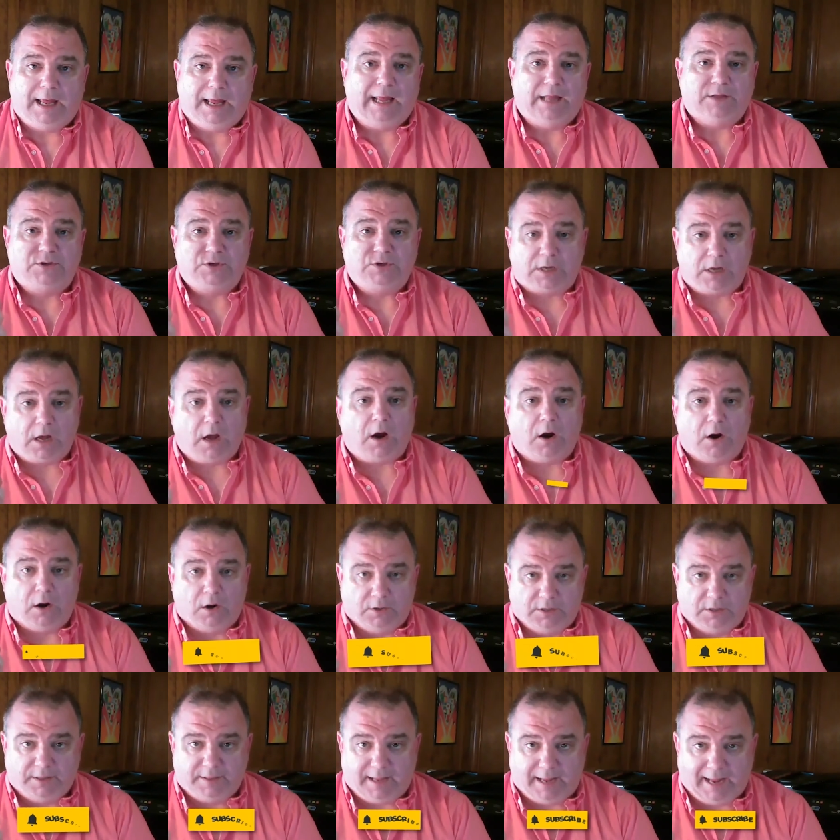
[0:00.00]
It's a
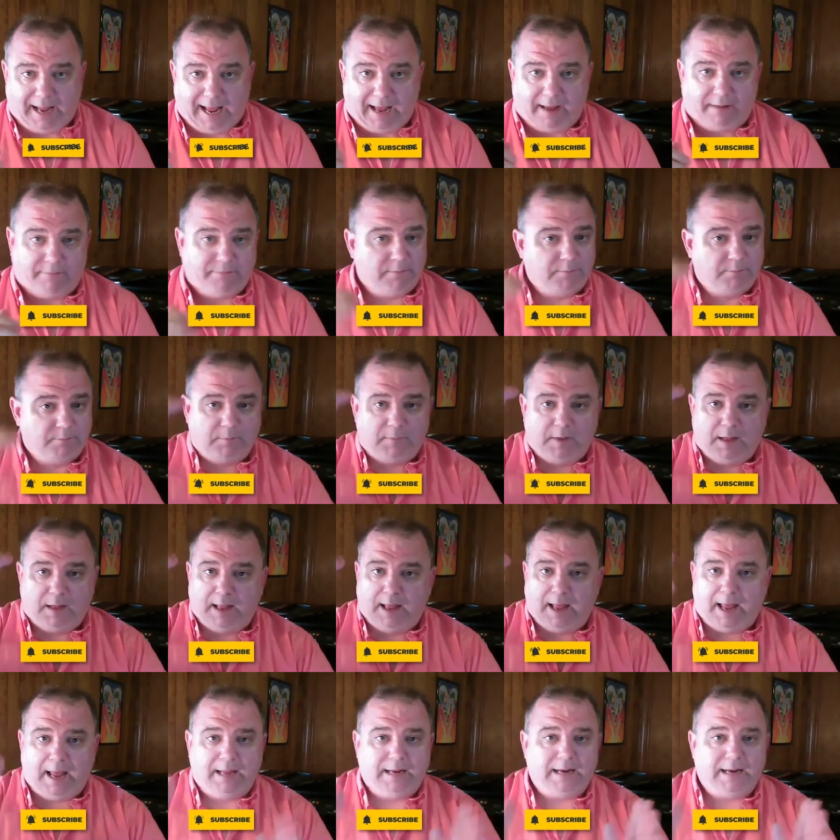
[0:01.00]
card they have
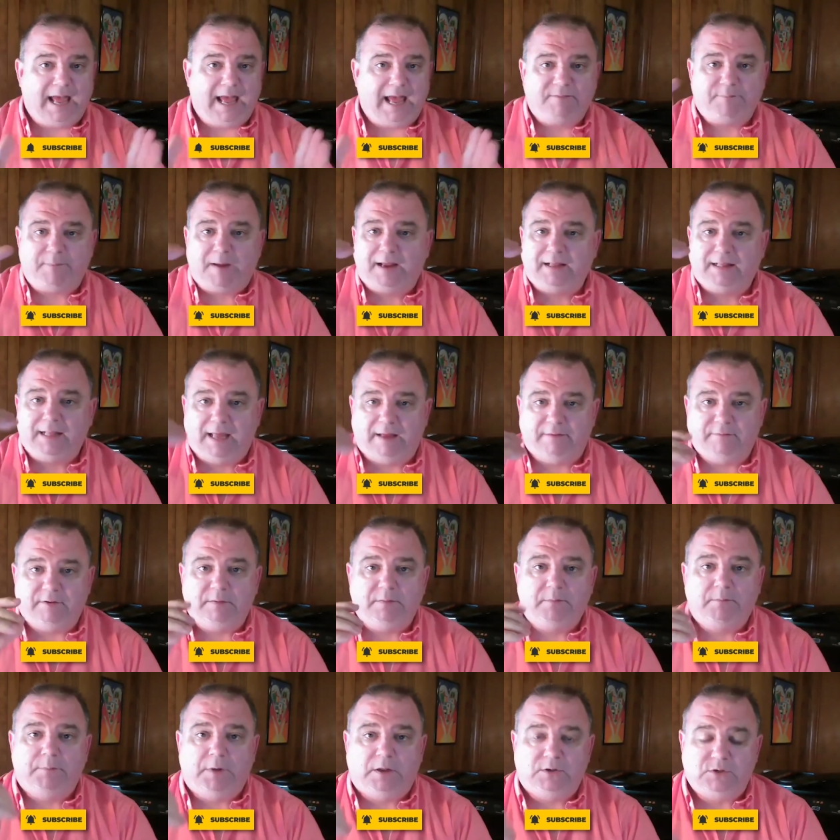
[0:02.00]
eight and a half by
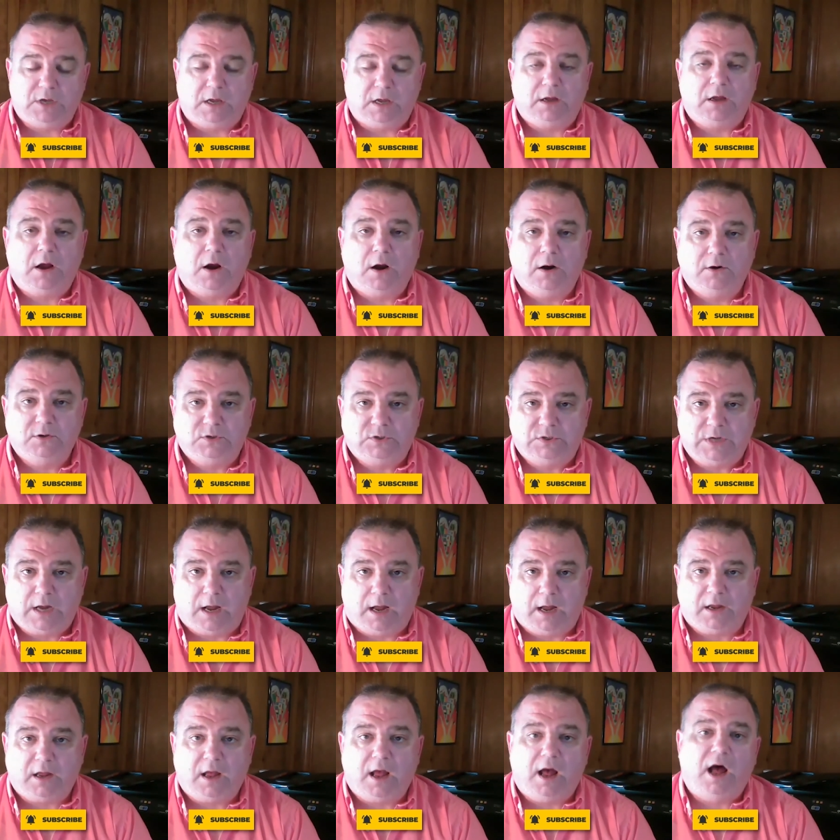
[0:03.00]
11, but it's on card
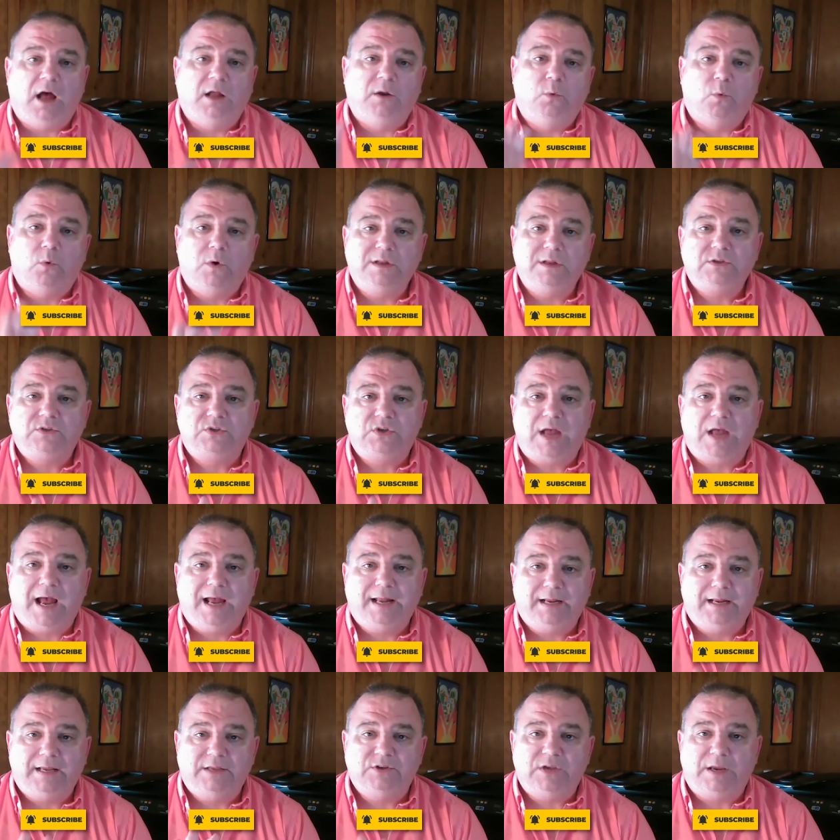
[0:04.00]
stock. On one
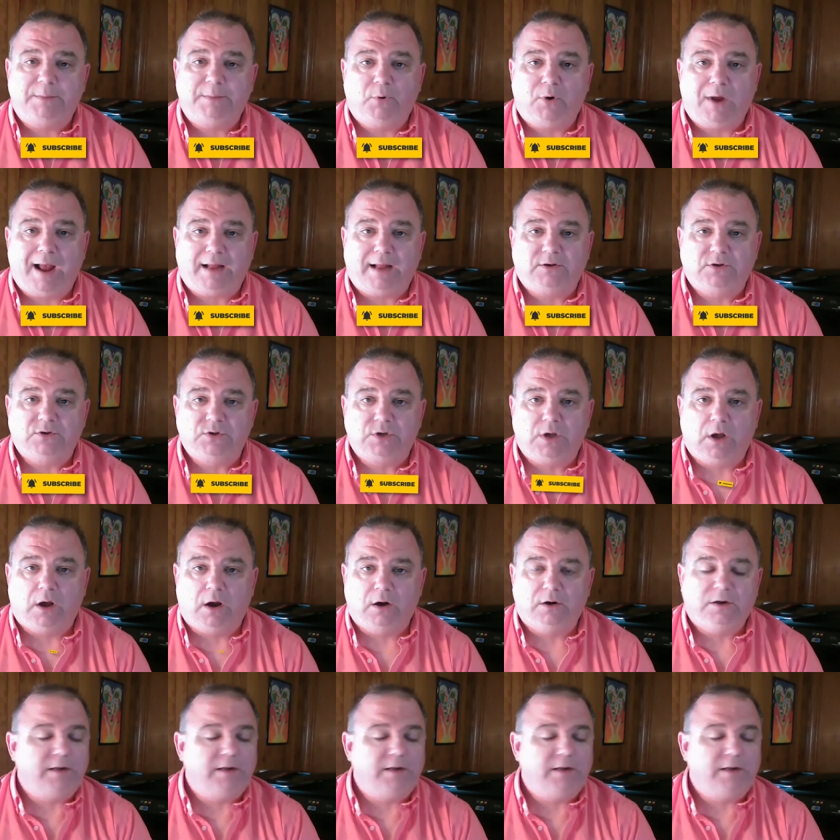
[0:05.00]
side is a practice card.